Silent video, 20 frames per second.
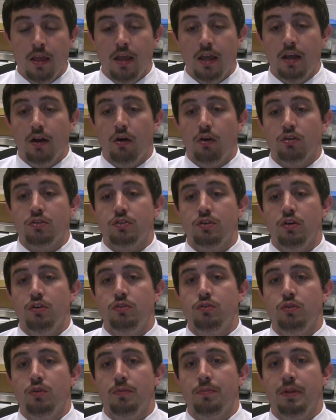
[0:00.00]
and also
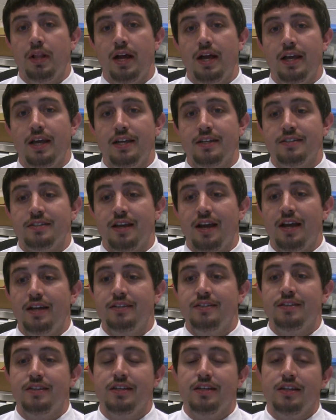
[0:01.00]
to apply
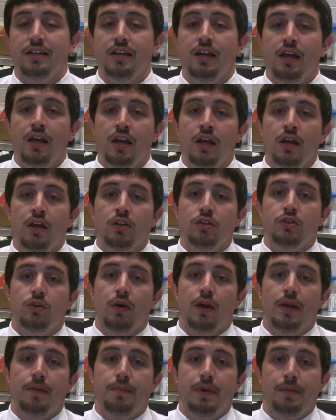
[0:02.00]
SIT
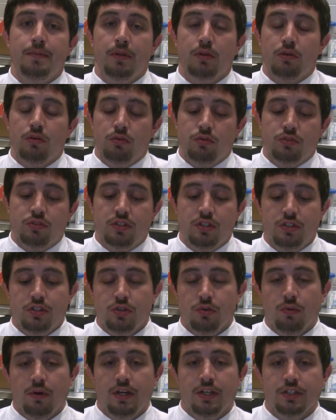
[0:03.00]
to a biblical
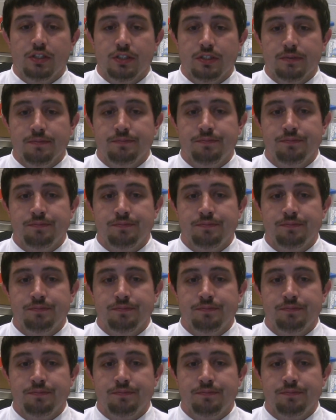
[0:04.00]
situation.